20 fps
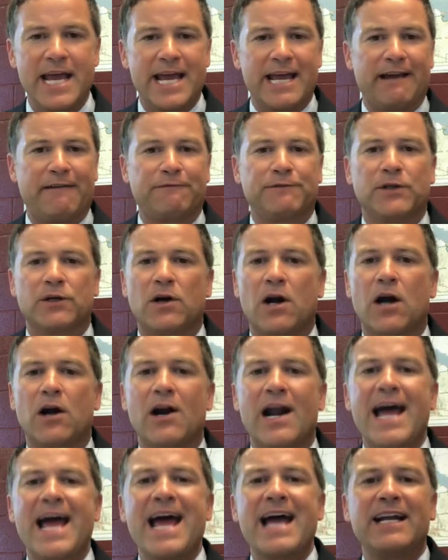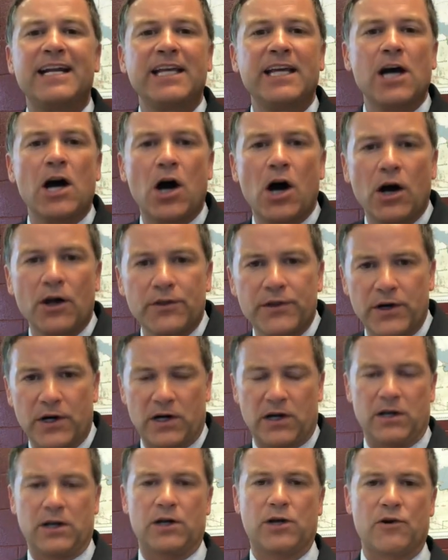If there are any
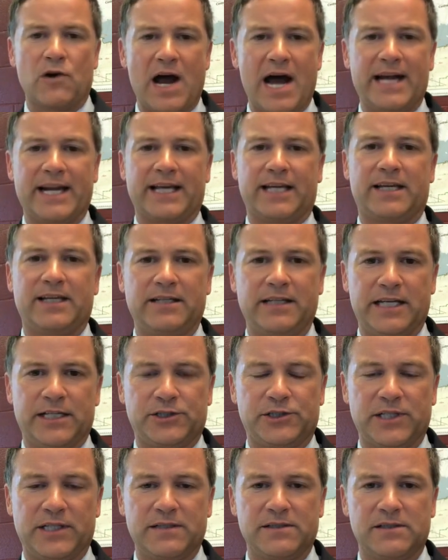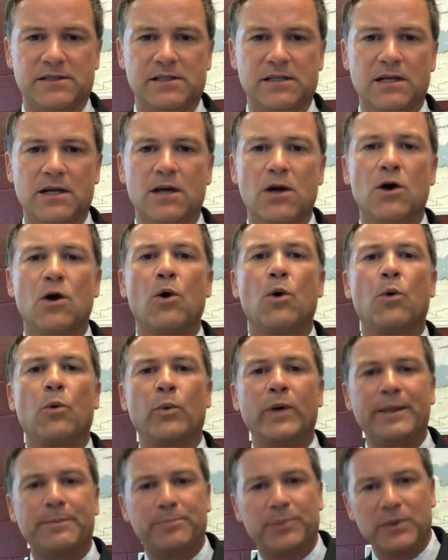other chronic conditions,
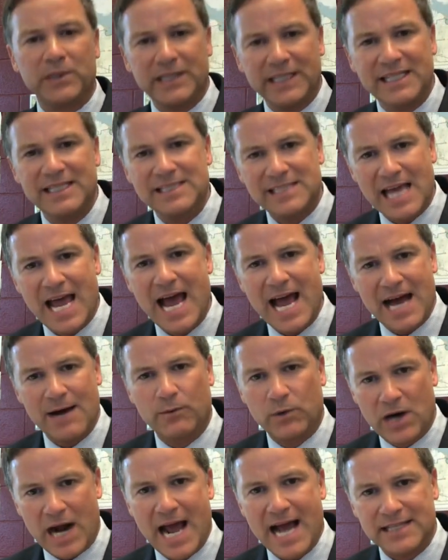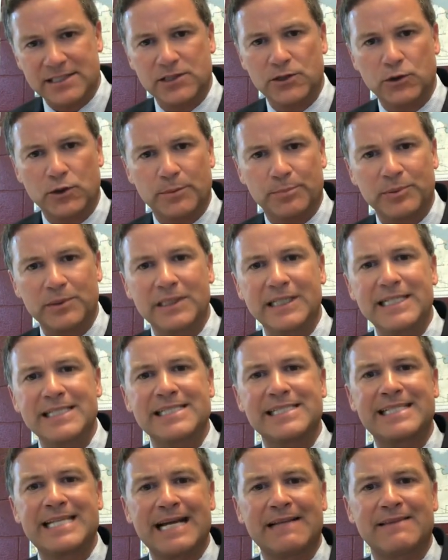we're asking you to please
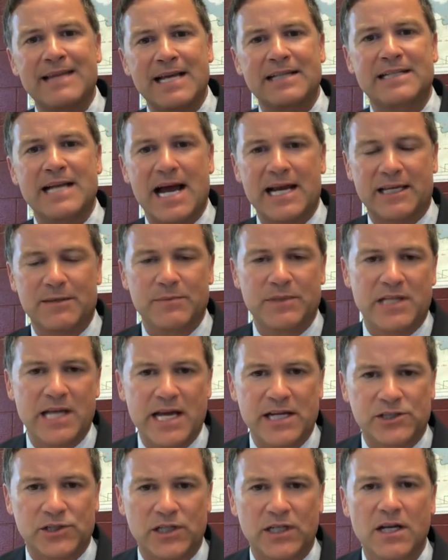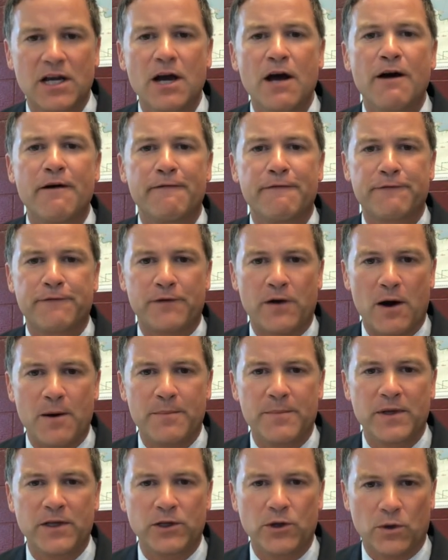get that documentation
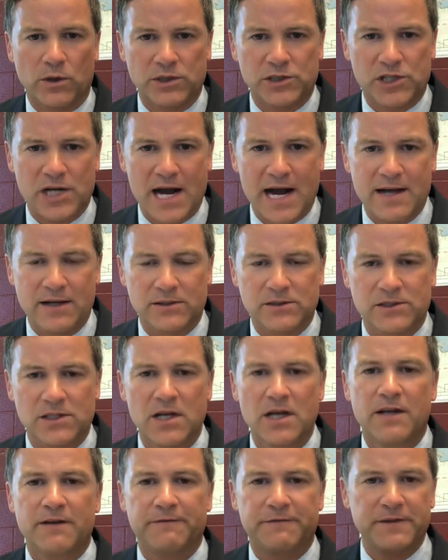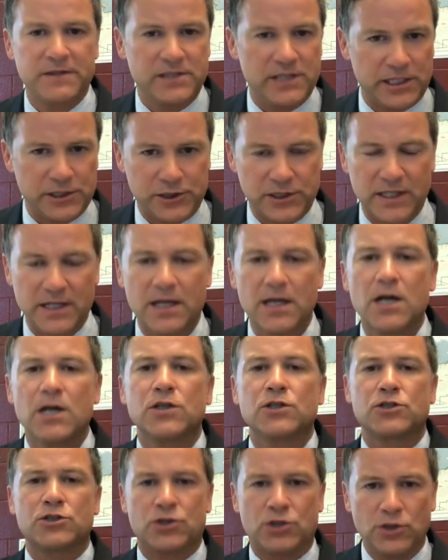from your child's physician
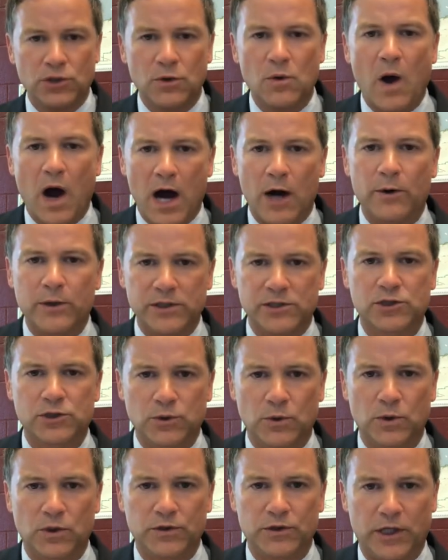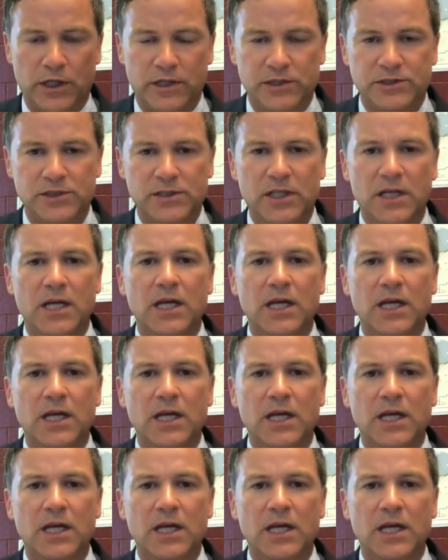to our school nurse.